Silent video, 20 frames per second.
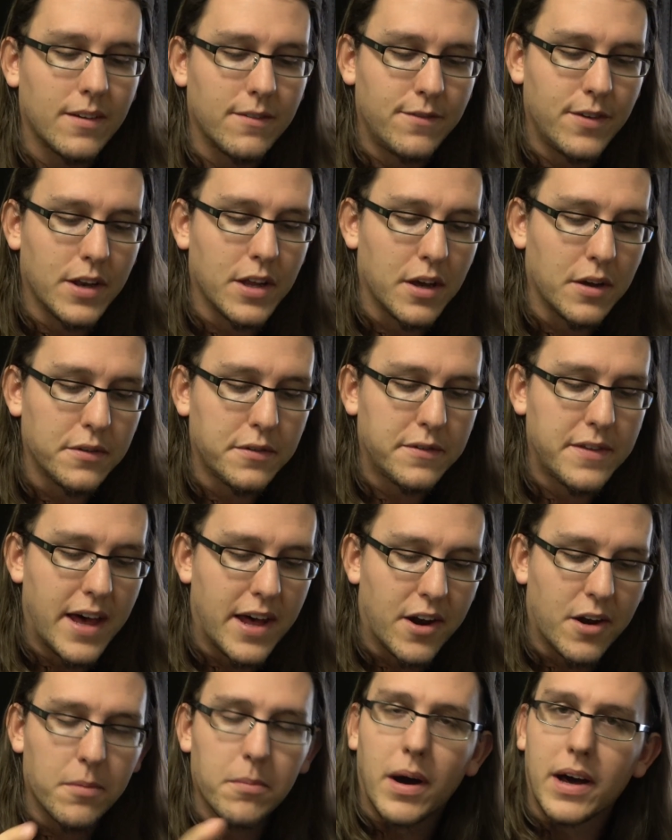videos
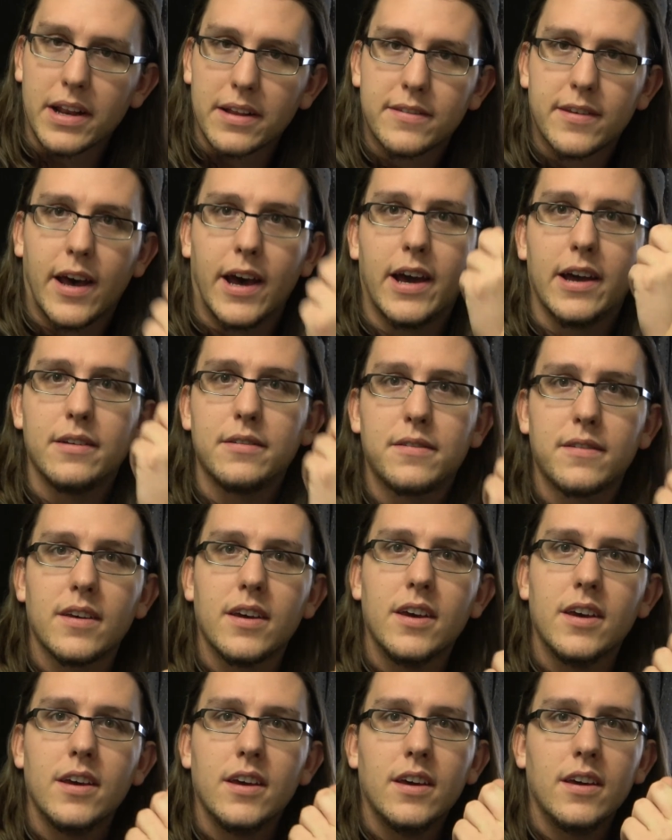that are monetized
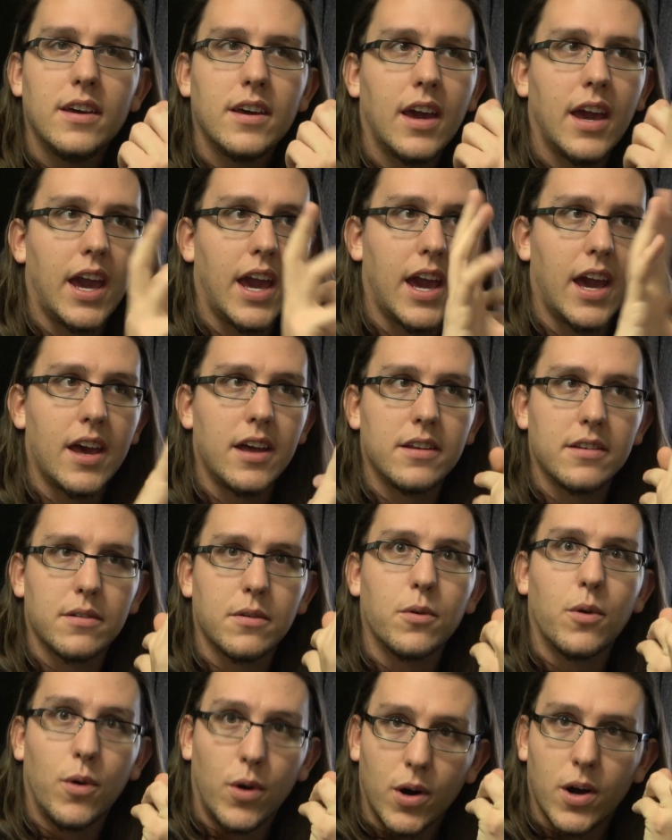and
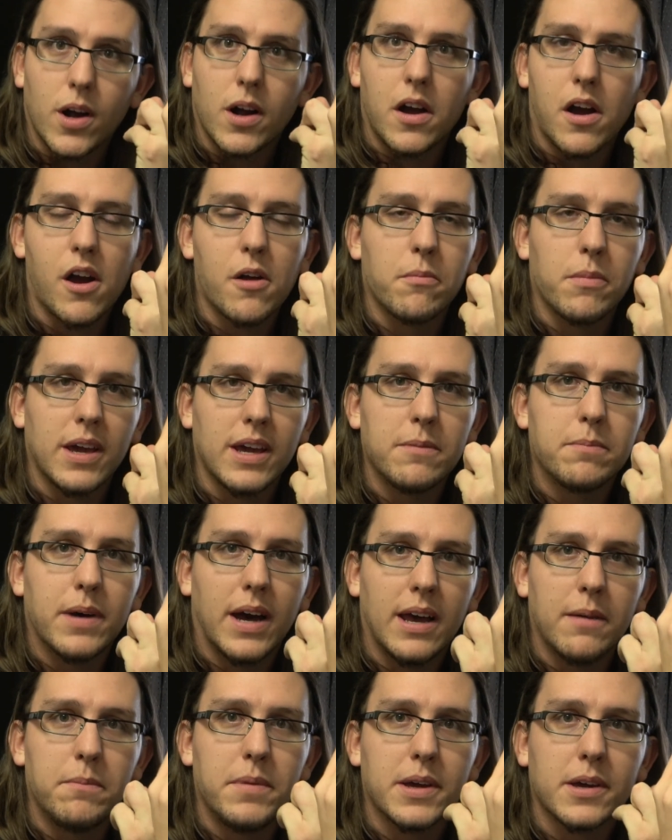or are made
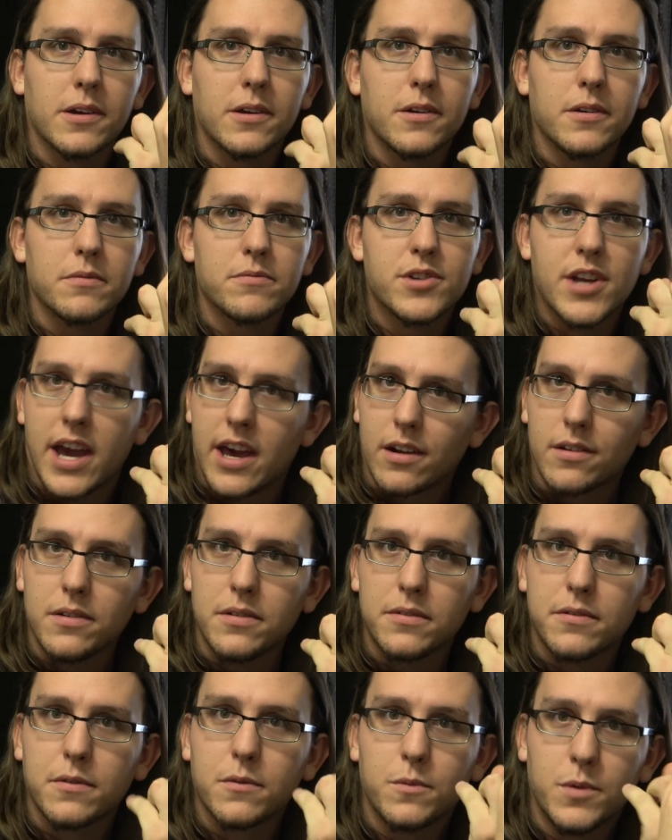by bigger
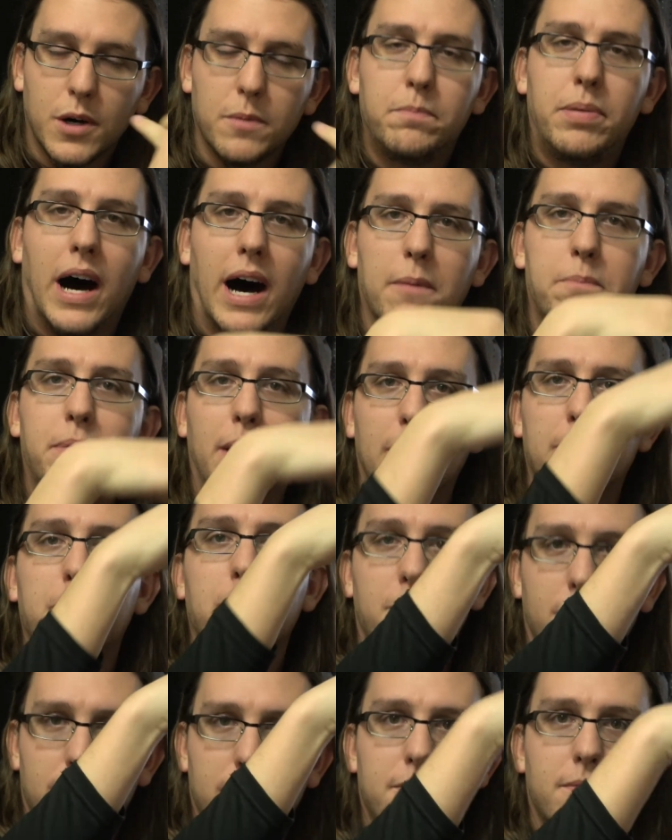channels will pop up
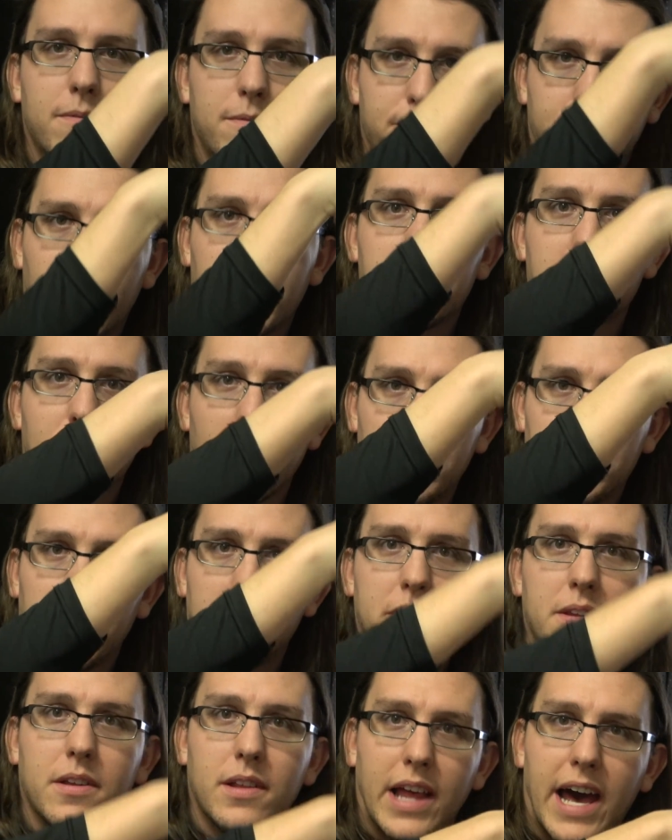farther up
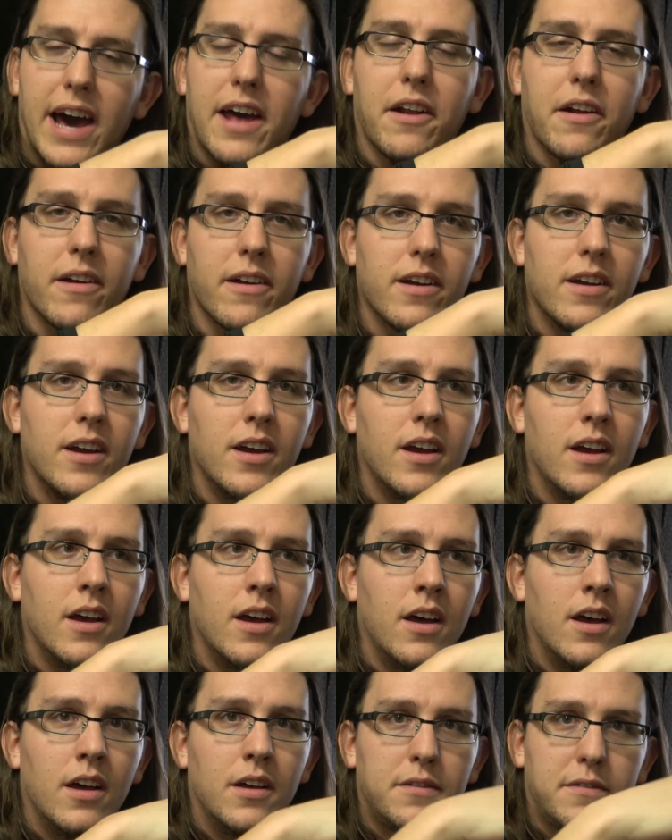on the ladder.
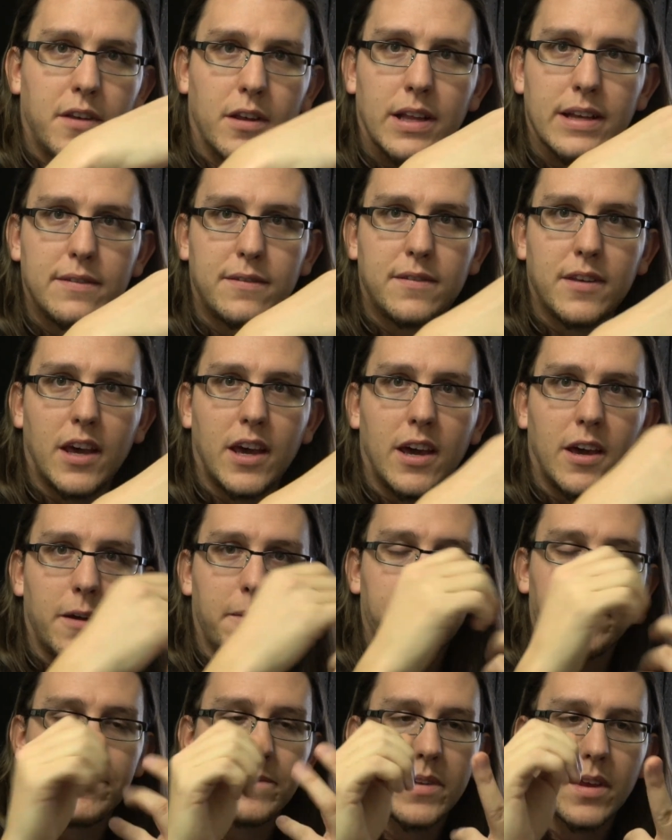So let's
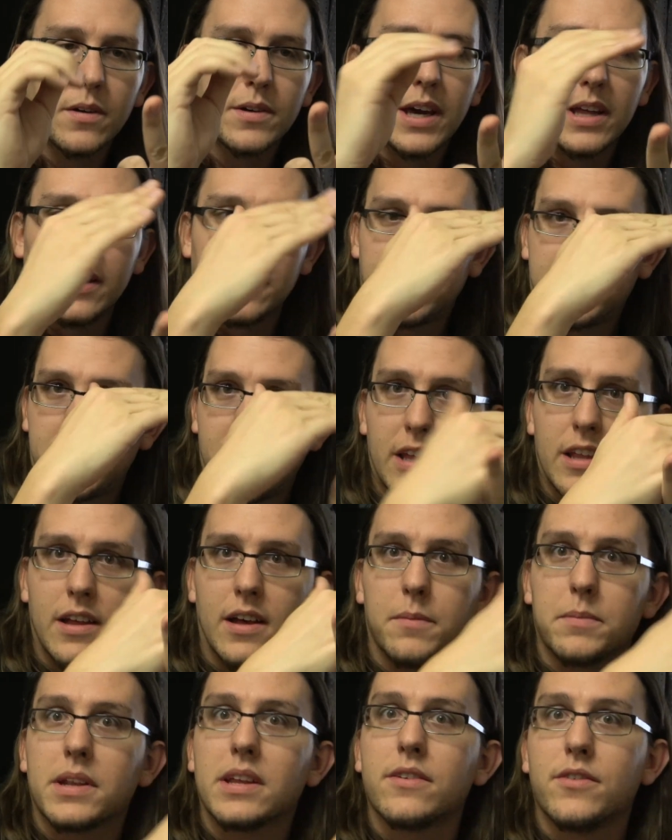say, I'm going
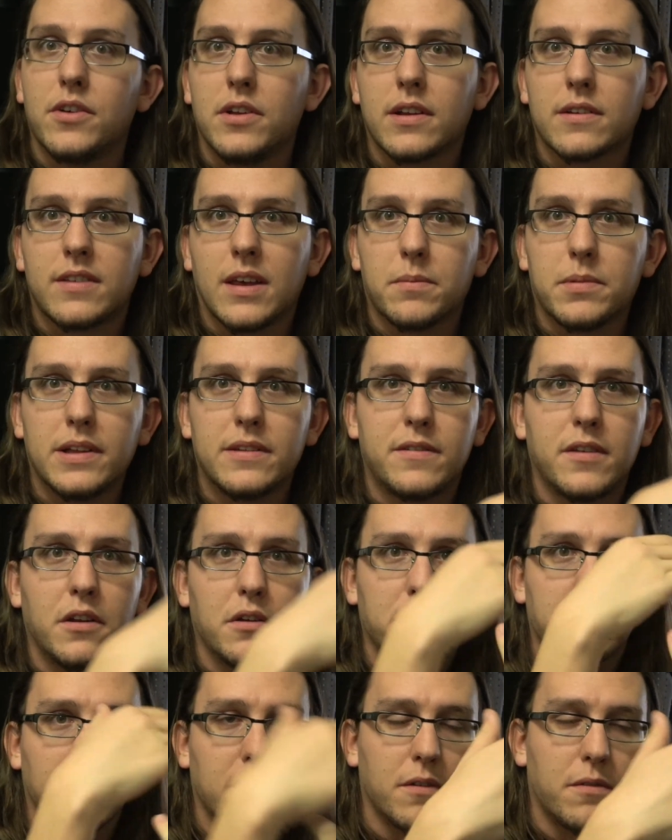to give you an example. Let's say
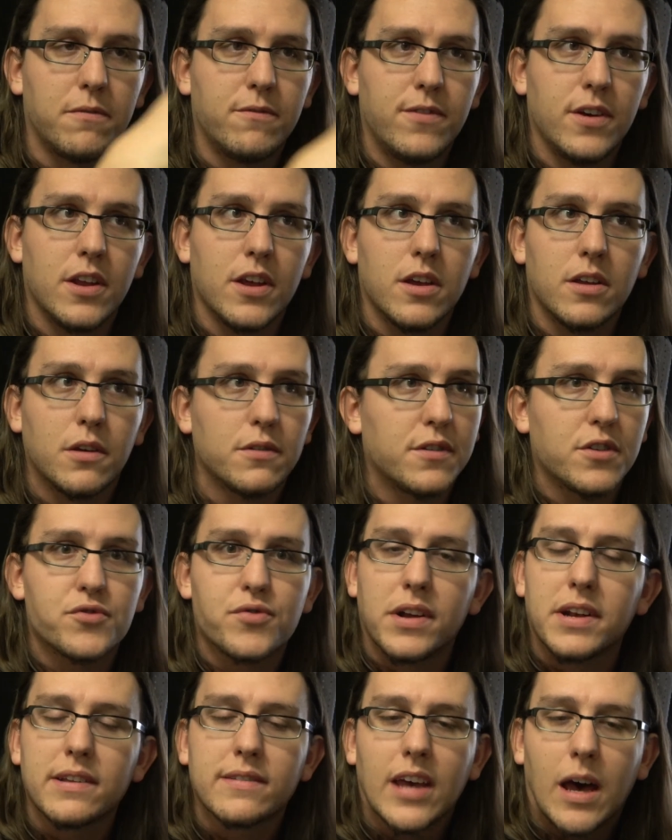there's a
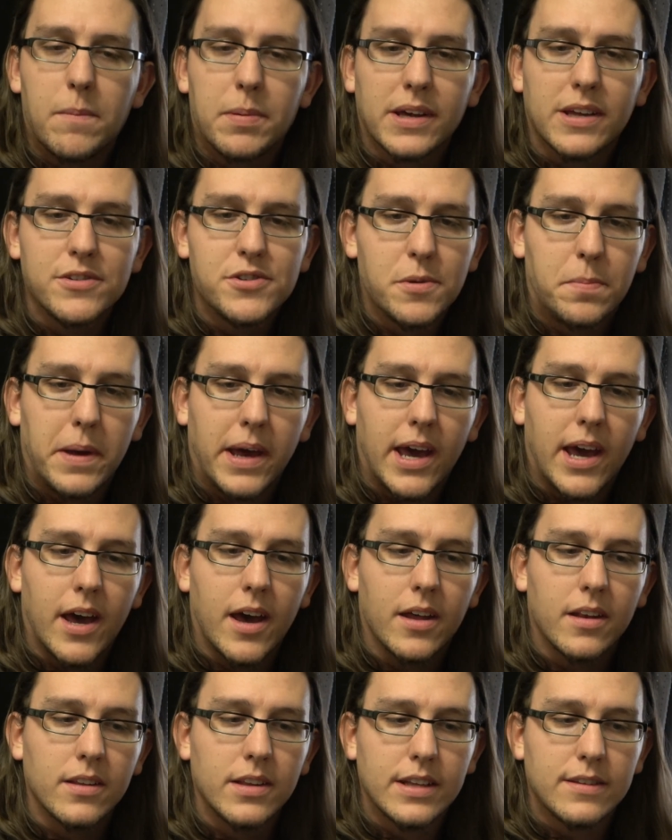trending topic in
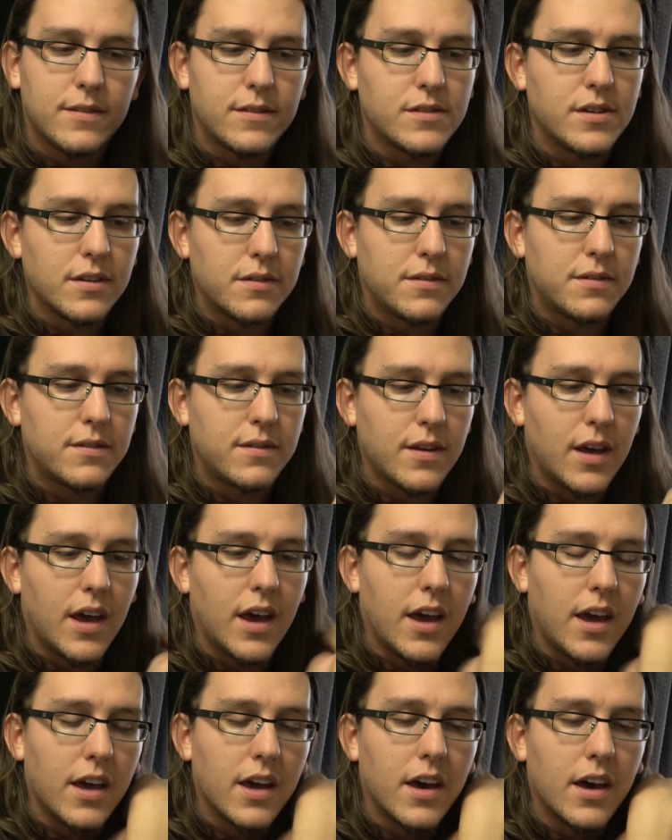Japan. Let's just
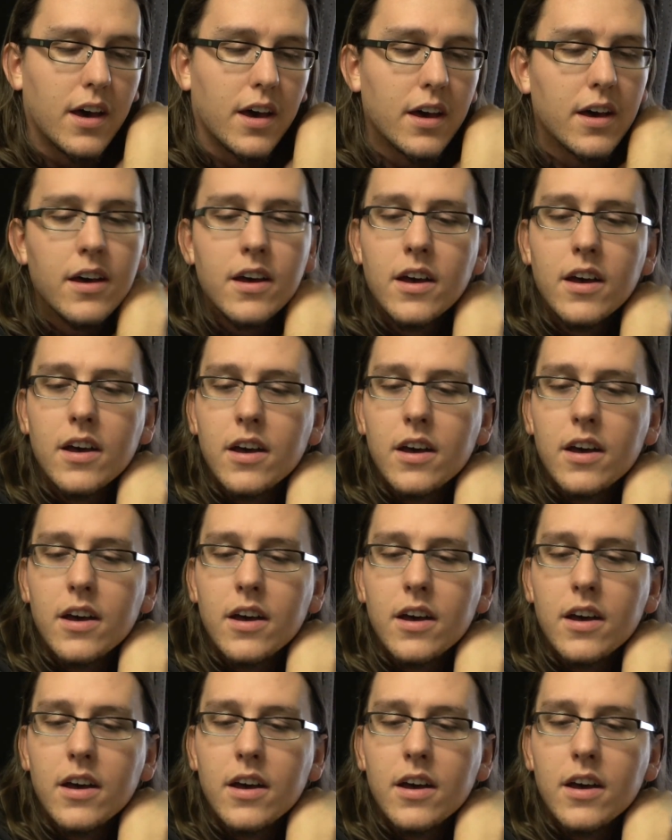say a